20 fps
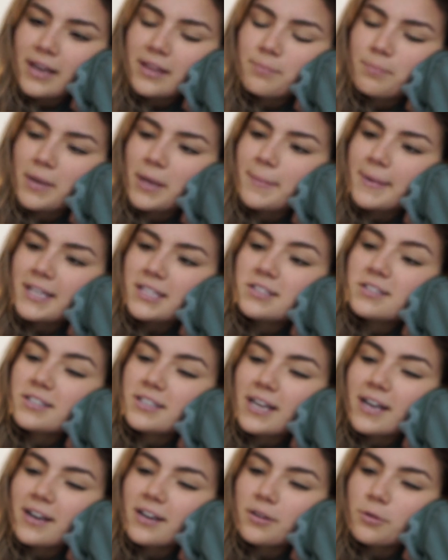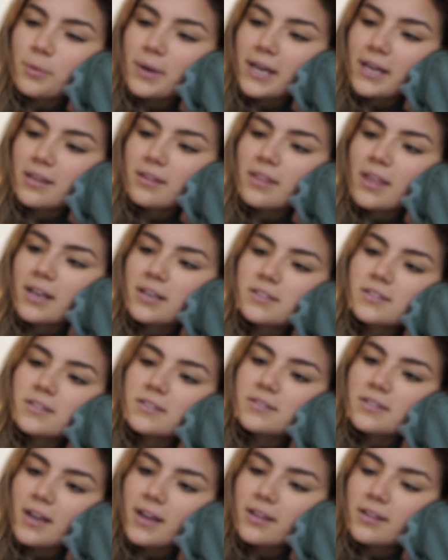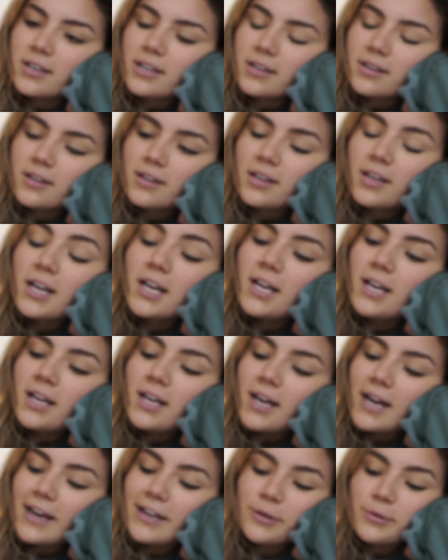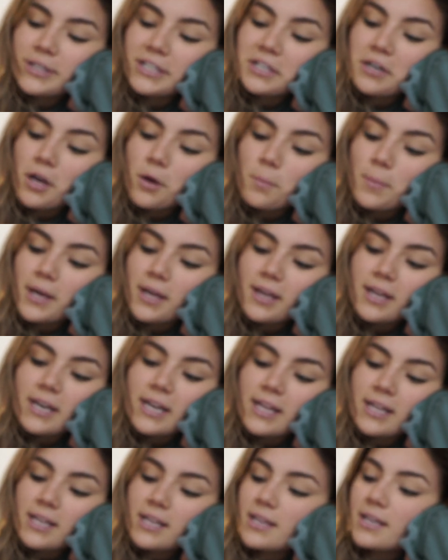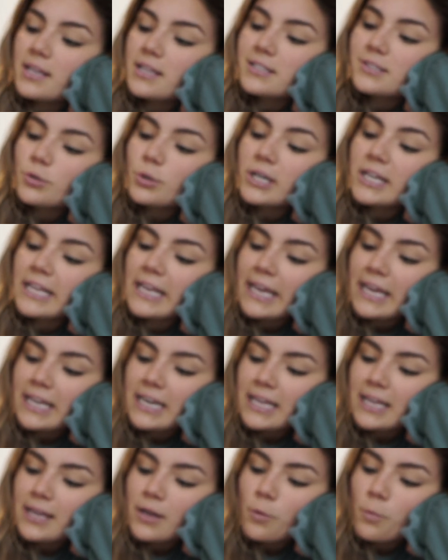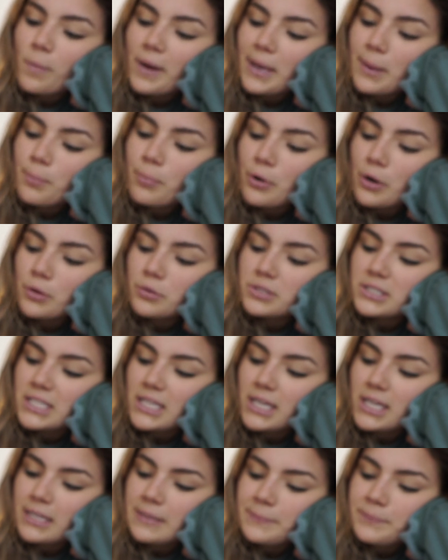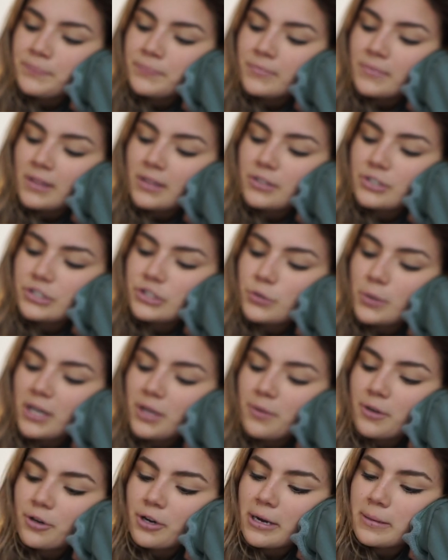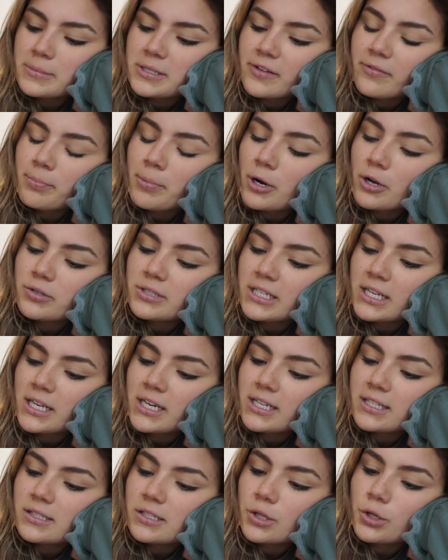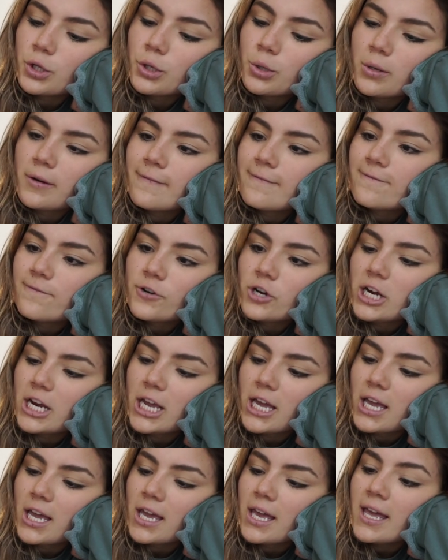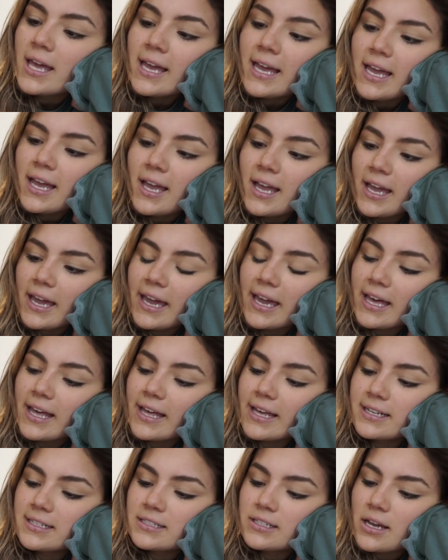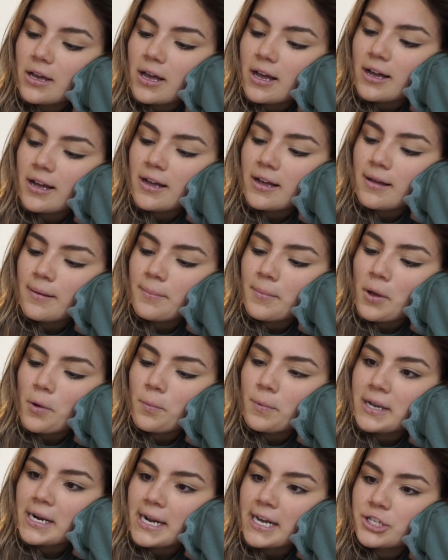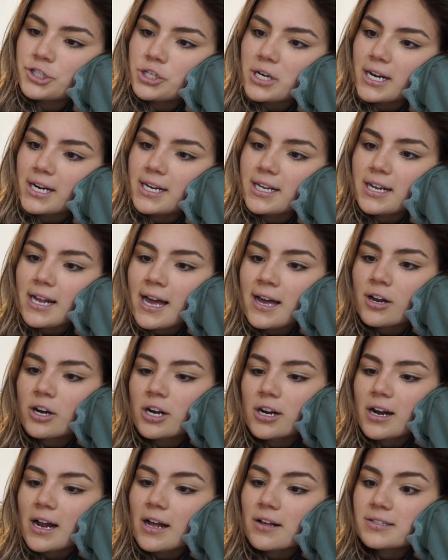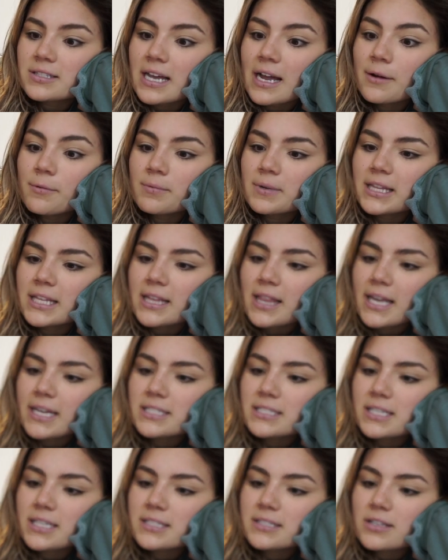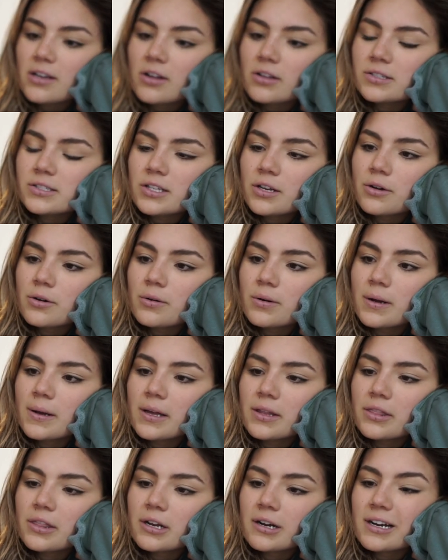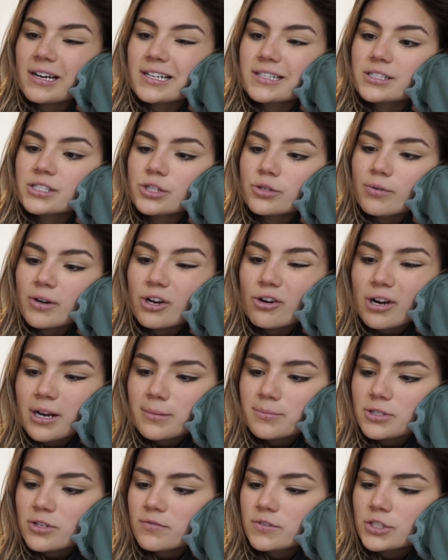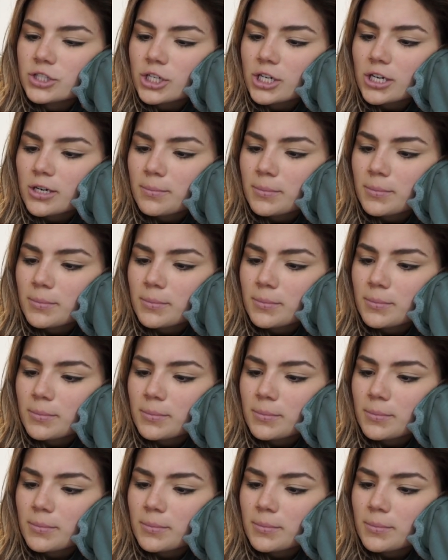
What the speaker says: Maybe it's Tearaway and the S is silent. I don't really know, but it is organic whey protein. There's 21 grams of protein. It's gluten-free. And when I tried it at her house, I really liked it. Also, there is 3 grams of sugar,